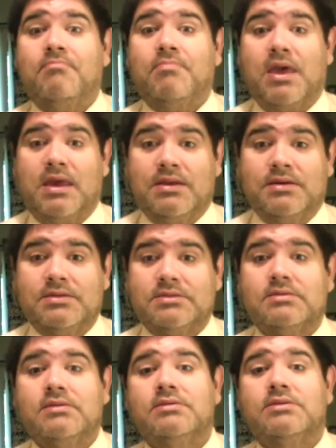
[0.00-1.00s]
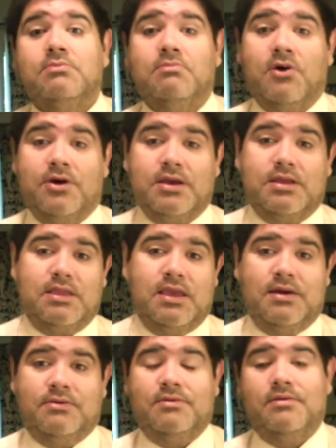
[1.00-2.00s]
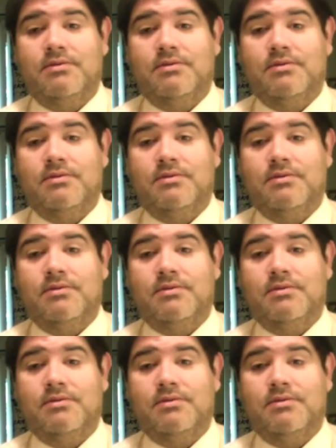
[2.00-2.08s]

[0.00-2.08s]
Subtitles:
paid us to mark it down.